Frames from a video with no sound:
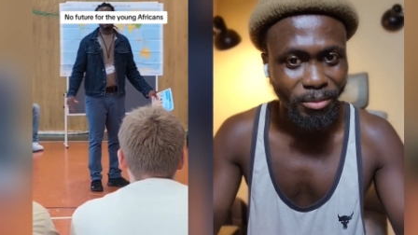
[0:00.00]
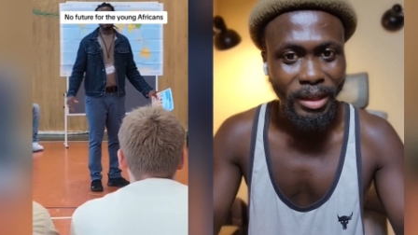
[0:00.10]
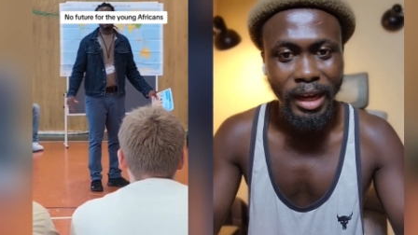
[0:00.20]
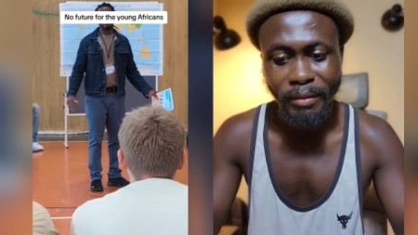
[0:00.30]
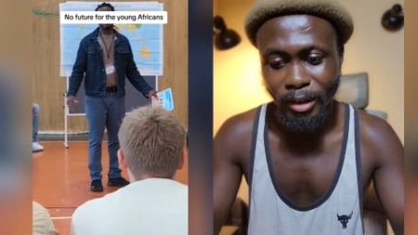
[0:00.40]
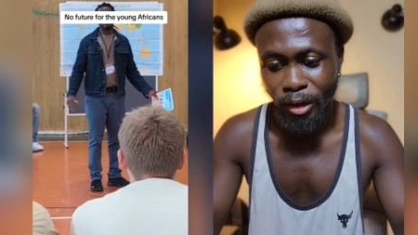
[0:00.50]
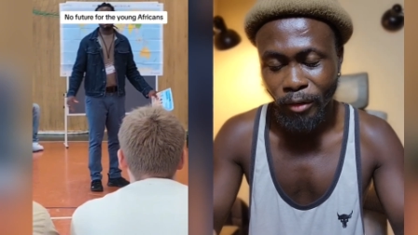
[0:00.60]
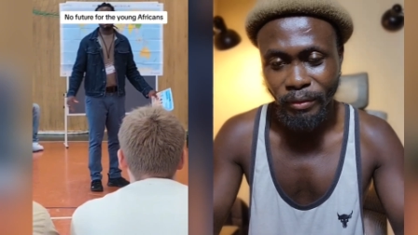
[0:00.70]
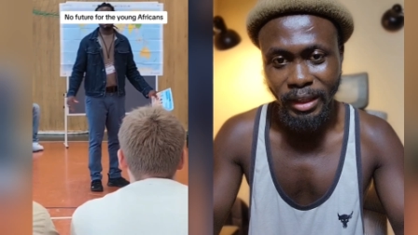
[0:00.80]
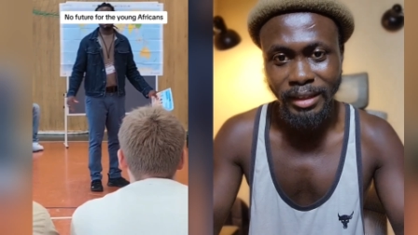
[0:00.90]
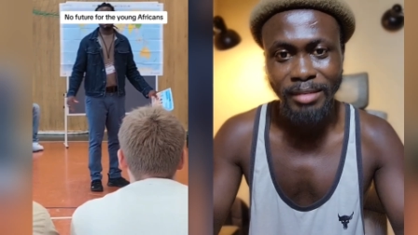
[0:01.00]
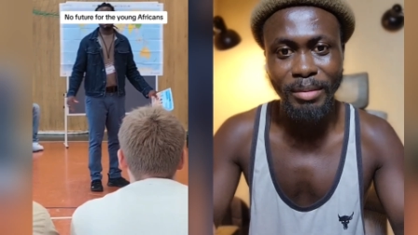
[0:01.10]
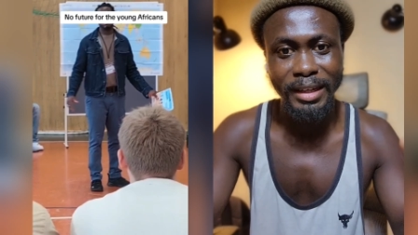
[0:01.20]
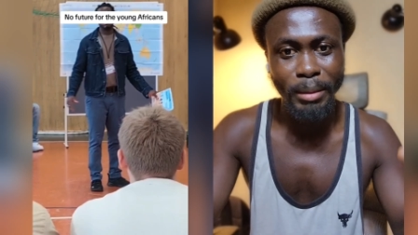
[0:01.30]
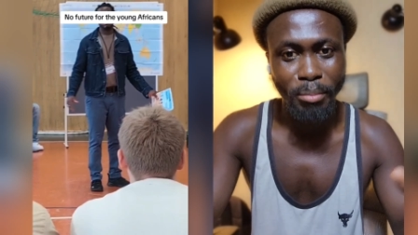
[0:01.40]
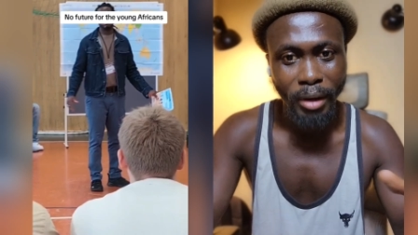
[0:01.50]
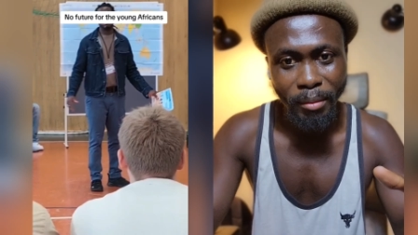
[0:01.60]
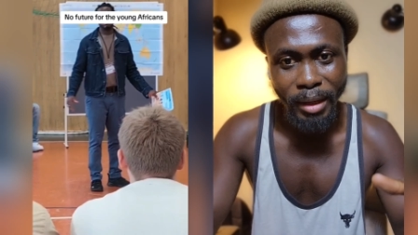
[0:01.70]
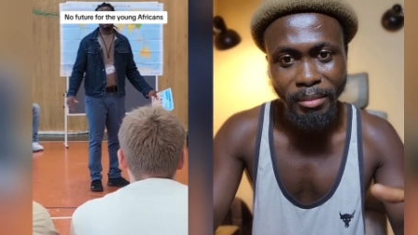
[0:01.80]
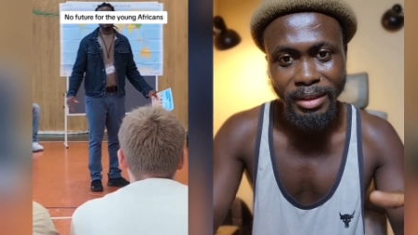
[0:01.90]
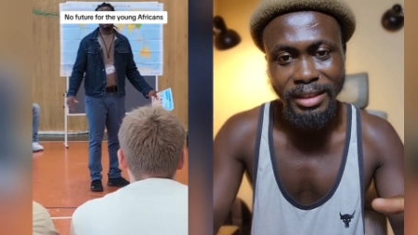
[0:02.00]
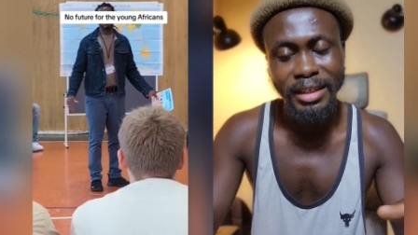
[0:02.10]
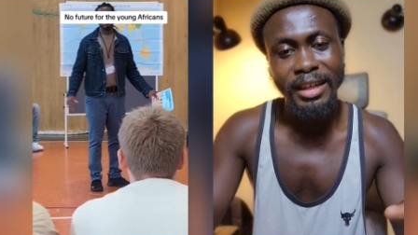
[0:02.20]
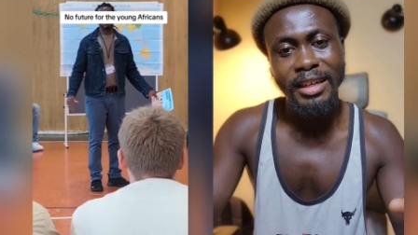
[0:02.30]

we have a lot of things but the problem is